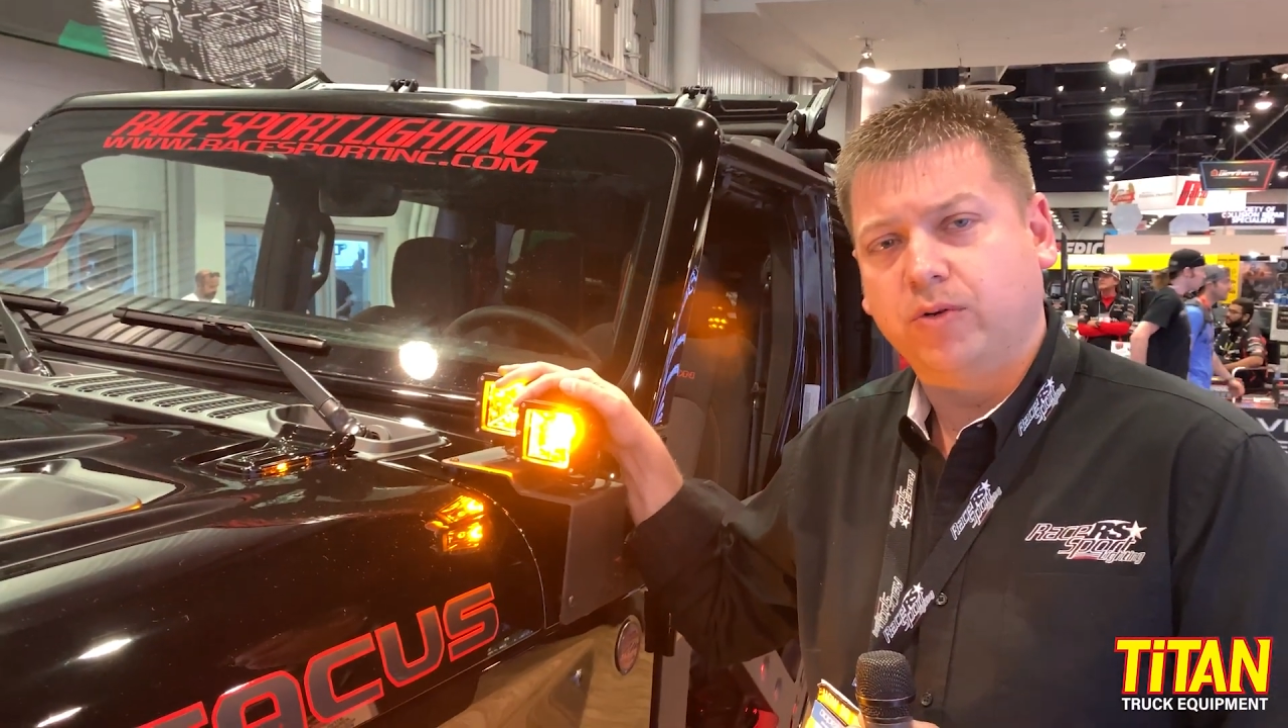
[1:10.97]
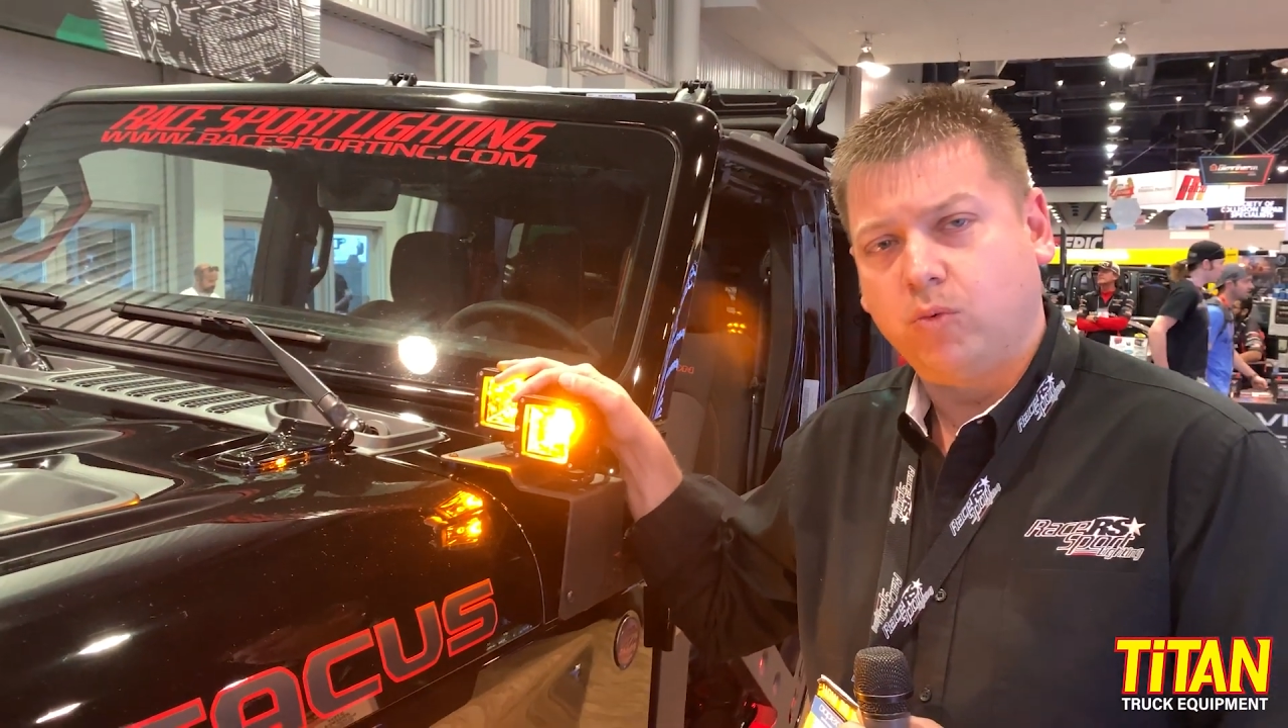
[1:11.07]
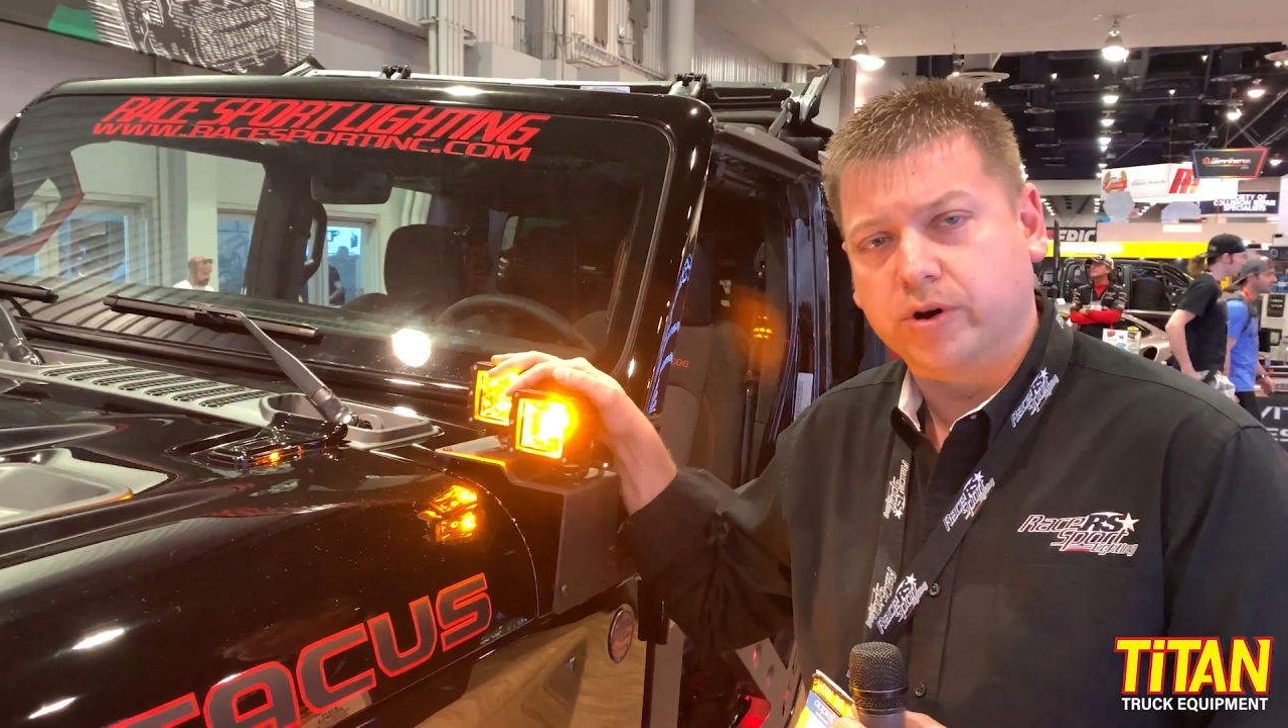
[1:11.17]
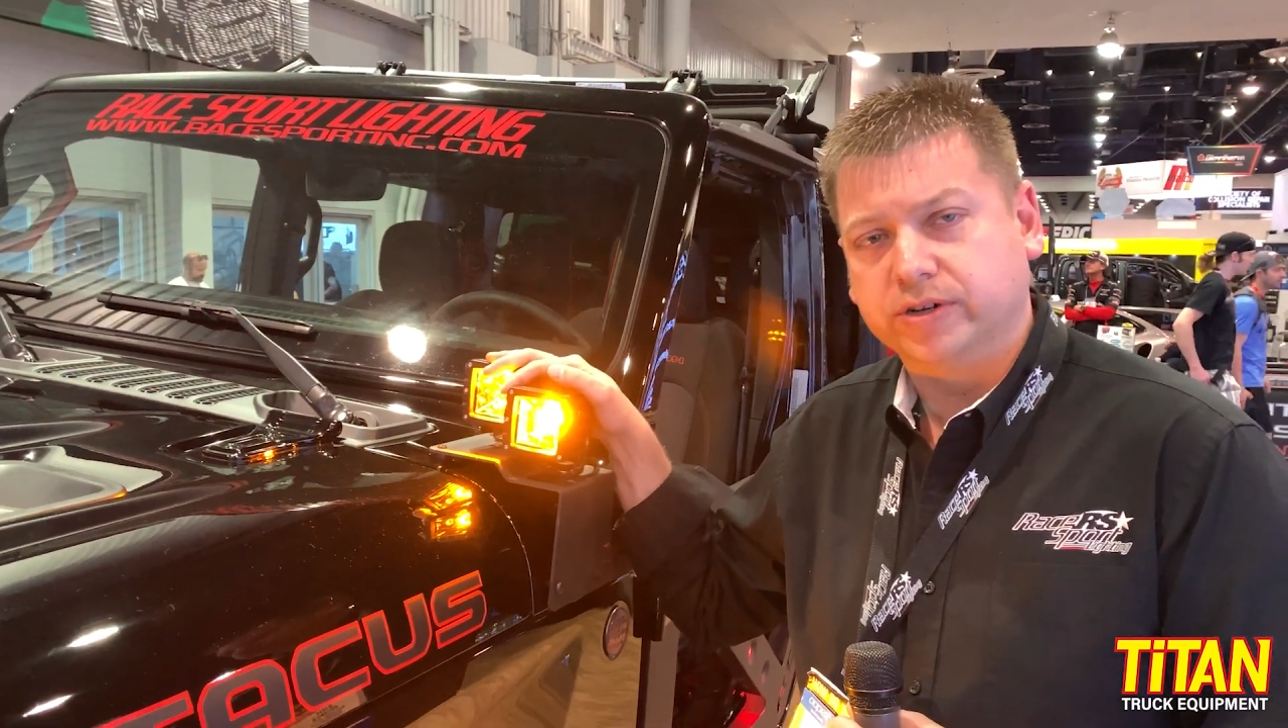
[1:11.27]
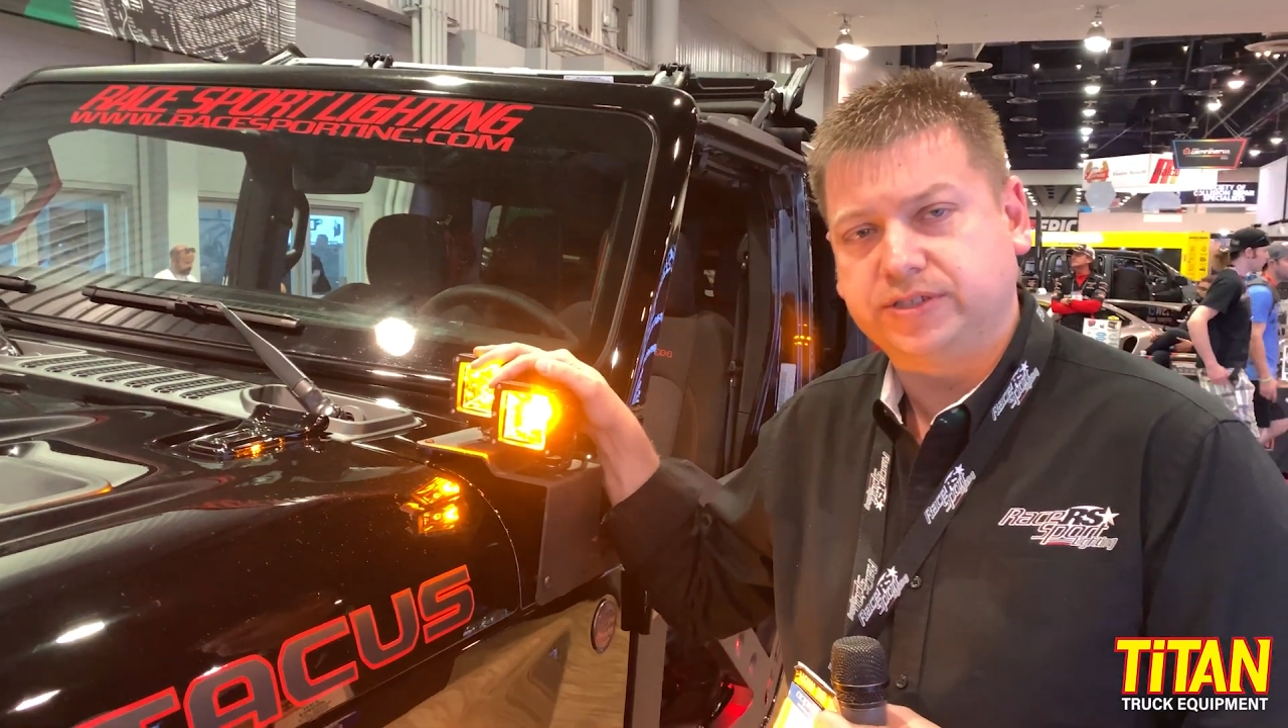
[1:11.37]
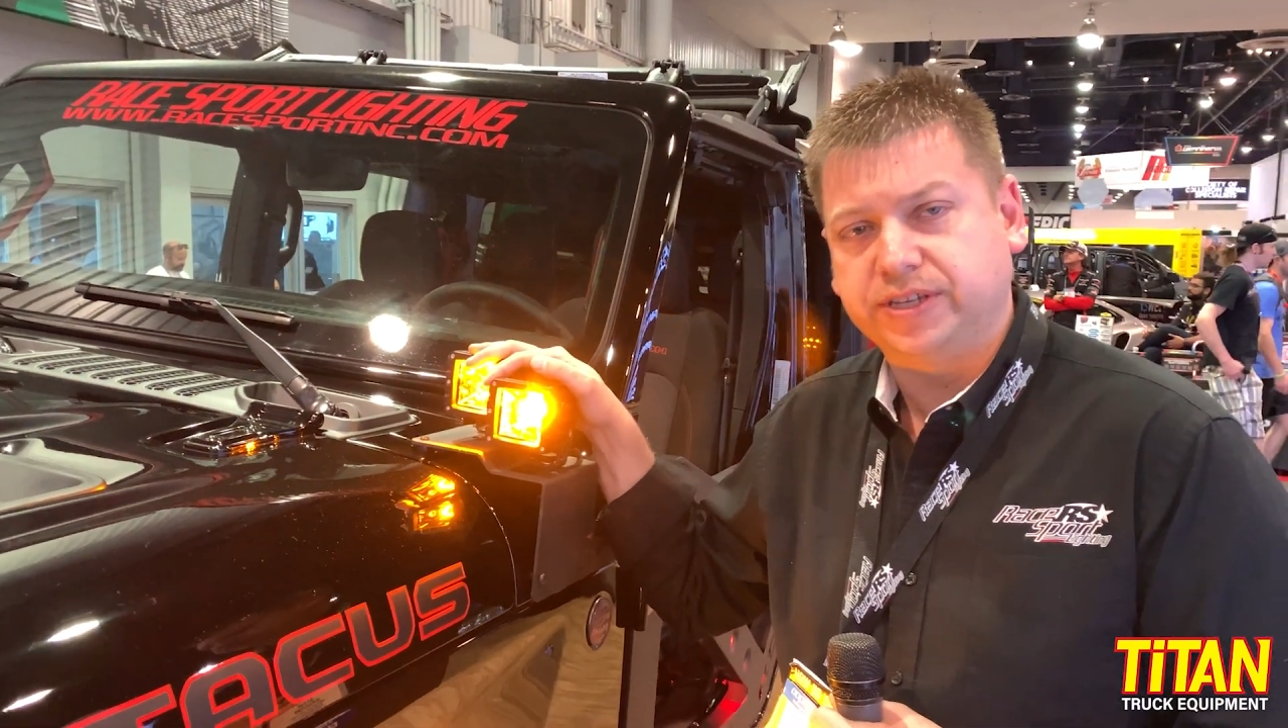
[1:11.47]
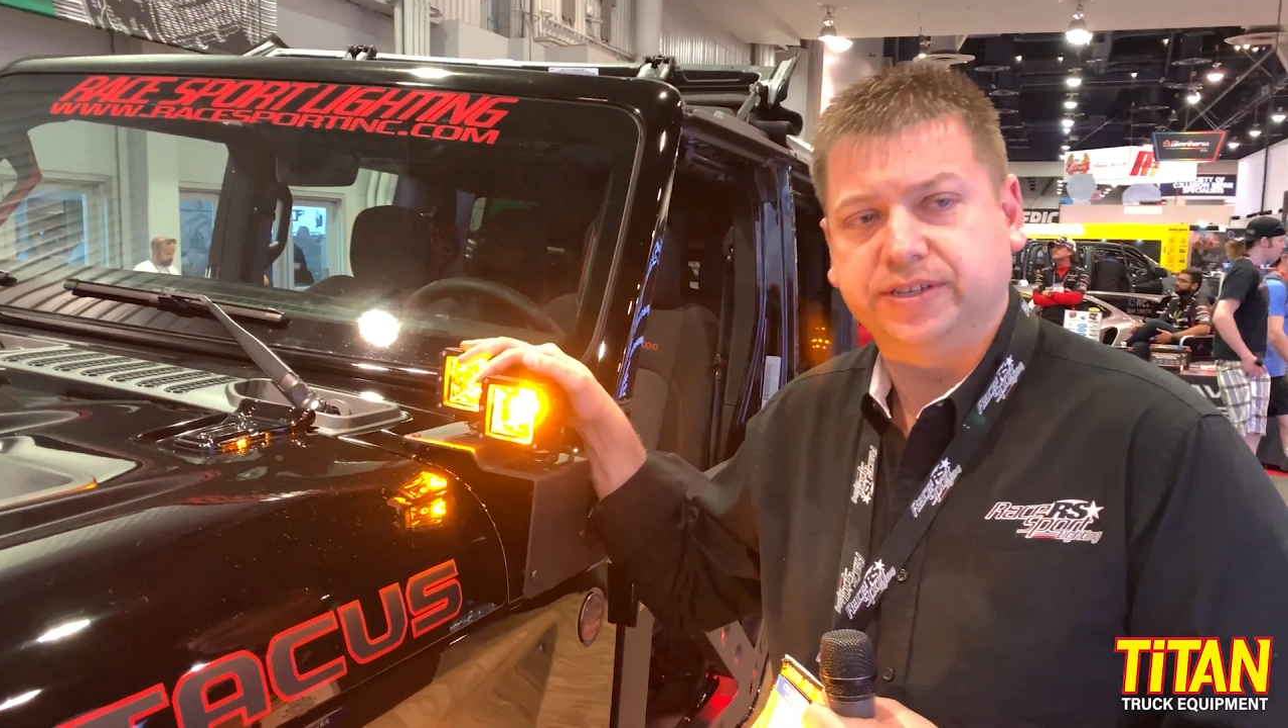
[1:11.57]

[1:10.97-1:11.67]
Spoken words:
warranty.